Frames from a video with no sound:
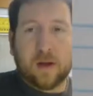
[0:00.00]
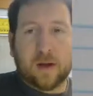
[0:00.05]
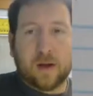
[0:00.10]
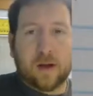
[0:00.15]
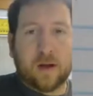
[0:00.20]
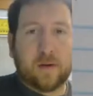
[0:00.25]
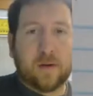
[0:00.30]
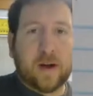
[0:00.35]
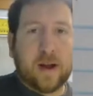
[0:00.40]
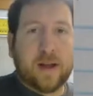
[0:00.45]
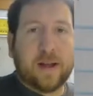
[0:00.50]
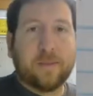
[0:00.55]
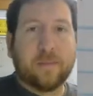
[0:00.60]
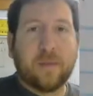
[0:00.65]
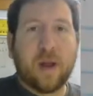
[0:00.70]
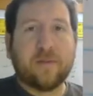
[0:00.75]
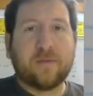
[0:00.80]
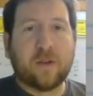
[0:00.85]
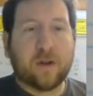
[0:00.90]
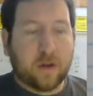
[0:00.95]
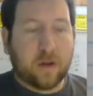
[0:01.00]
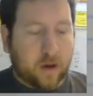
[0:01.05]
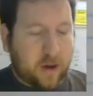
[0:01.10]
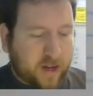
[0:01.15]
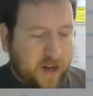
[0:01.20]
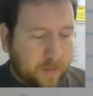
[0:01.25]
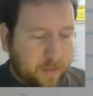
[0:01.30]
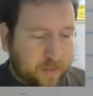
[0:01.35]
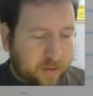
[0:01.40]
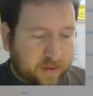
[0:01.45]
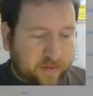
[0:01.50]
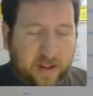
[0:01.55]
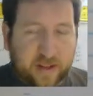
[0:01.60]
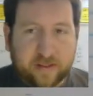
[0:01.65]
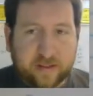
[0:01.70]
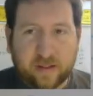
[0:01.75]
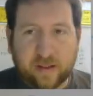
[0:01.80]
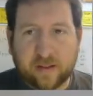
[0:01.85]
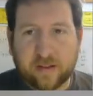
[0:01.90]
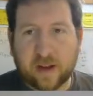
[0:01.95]
Alright, after a couple of
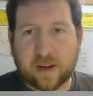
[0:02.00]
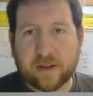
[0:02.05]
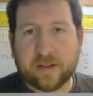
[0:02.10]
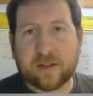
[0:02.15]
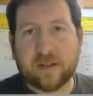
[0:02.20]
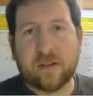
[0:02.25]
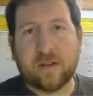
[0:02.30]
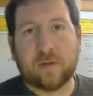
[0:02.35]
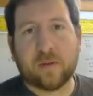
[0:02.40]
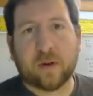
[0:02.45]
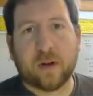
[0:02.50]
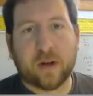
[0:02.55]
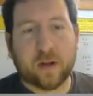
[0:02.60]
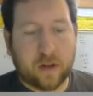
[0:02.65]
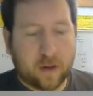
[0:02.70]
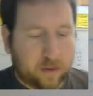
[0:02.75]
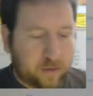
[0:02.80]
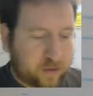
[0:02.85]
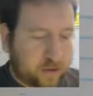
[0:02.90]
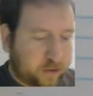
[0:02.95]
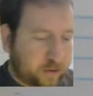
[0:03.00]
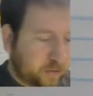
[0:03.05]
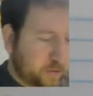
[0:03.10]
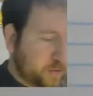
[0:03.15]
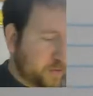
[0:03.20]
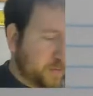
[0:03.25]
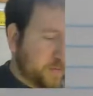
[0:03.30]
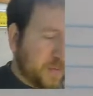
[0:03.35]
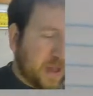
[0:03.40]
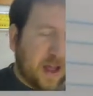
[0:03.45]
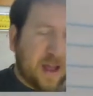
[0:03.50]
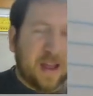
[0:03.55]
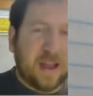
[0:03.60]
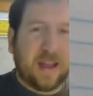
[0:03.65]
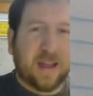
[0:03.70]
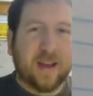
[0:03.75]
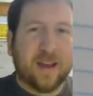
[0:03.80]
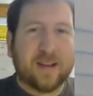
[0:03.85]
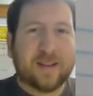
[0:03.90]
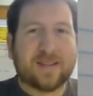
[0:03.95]
easy sections, we're going to go to a
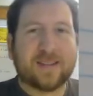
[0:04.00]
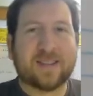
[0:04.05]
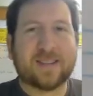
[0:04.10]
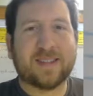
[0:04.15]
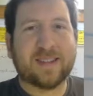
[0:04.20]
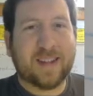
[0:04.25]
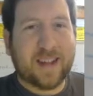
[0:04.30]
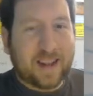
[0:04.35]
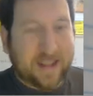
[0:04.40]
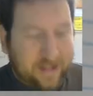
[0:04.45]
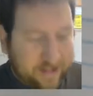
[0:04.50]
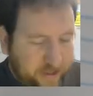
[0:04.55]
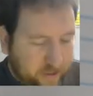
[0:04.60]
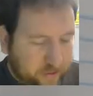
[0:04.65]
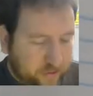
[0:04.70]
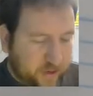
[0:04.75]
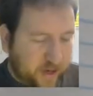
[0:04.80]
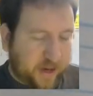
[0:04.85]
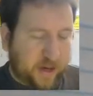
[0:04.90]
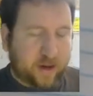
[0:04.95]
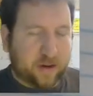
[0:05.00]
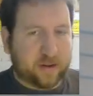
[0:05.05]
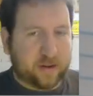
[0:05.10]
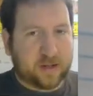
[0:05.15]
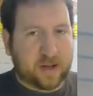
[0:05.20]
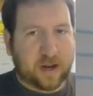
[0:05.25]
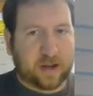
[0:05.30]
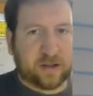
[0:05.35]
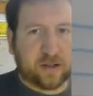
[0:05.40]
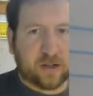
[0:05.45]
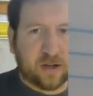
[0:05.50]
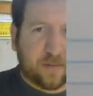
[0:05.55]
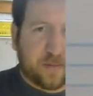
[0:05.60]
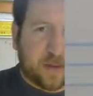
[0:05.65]
slightly trickier section,